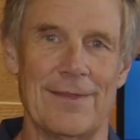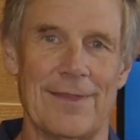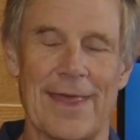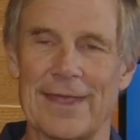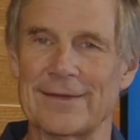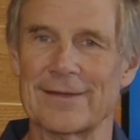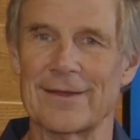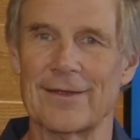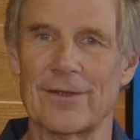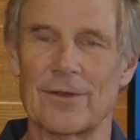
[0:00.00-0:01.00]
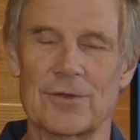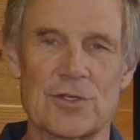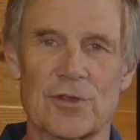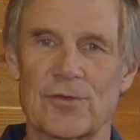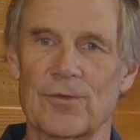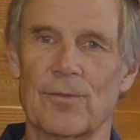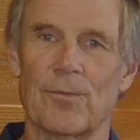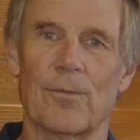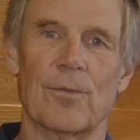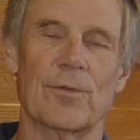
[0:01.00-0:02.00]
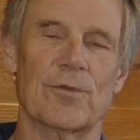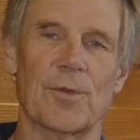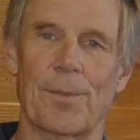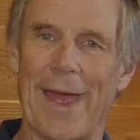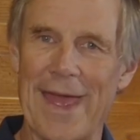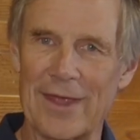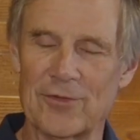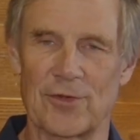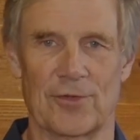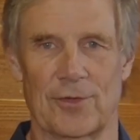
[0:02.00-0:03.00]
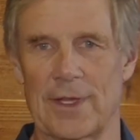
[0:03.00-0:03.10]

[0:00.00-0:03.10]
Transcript: that just surpasses